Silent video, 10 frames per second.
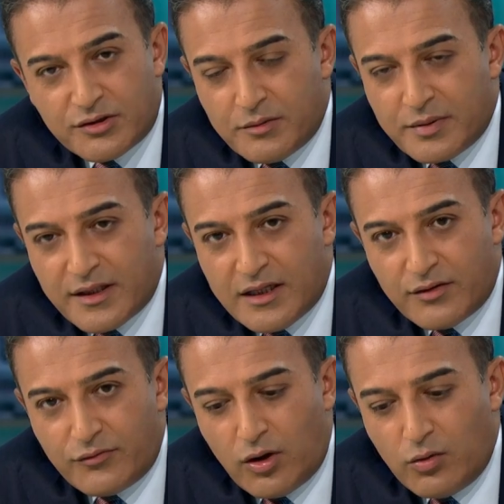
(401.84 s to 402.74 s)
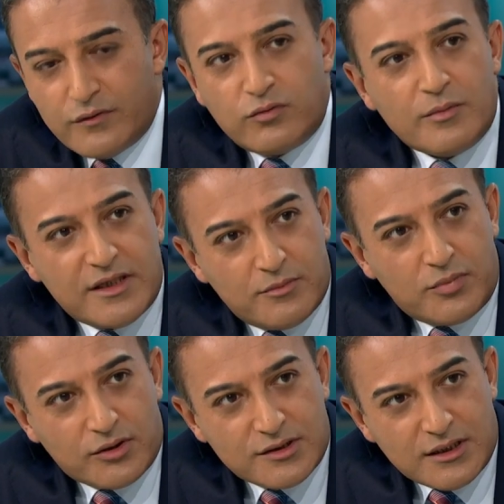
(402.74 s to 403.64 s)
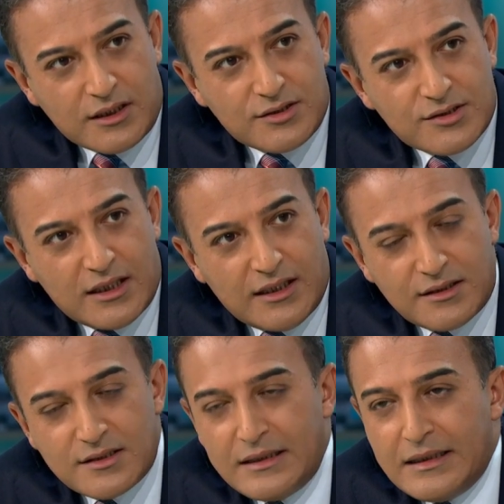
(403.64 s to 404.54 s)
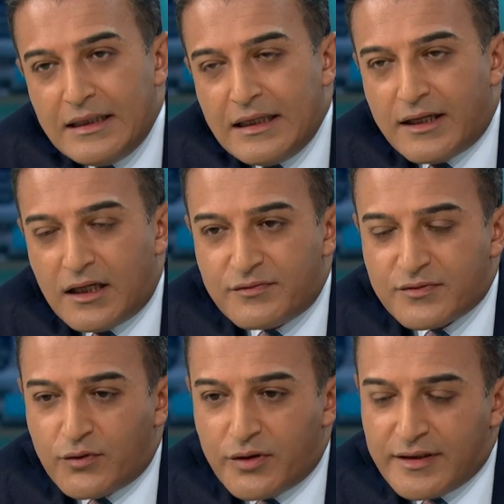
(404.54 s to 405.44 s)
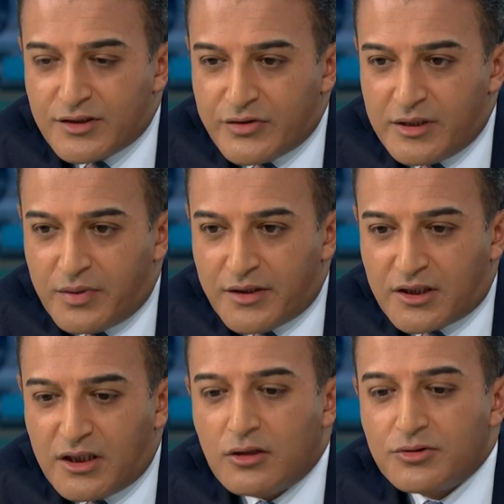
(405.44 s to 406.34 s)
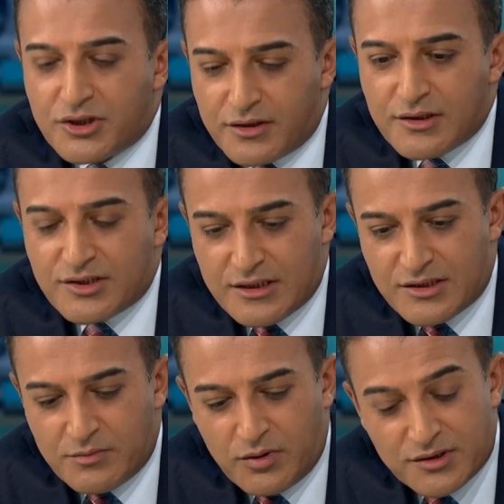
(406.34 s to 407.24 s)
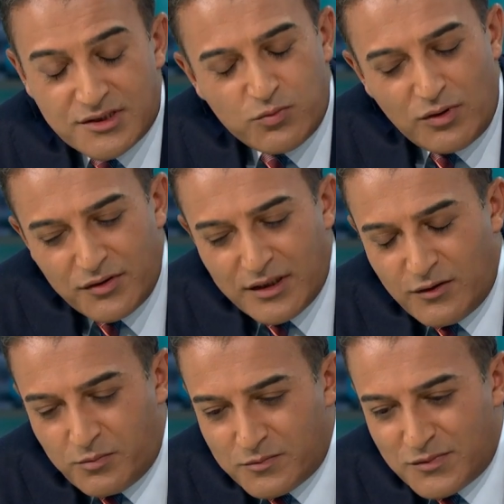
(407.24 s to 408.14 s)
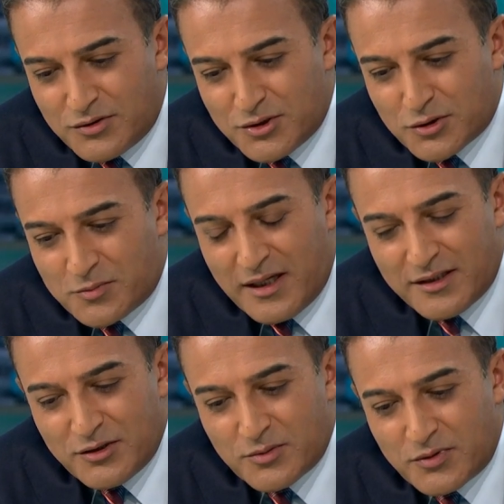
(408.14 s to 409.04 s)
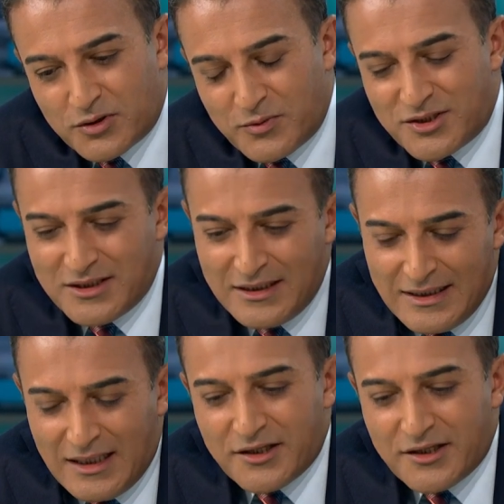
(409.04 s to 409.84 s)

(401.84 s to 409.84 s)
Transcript: on it a bit there, the role of women in politics. And and I'm sort of intrigued by the culture that sits in politics. One thing you, you talked about in your book, which I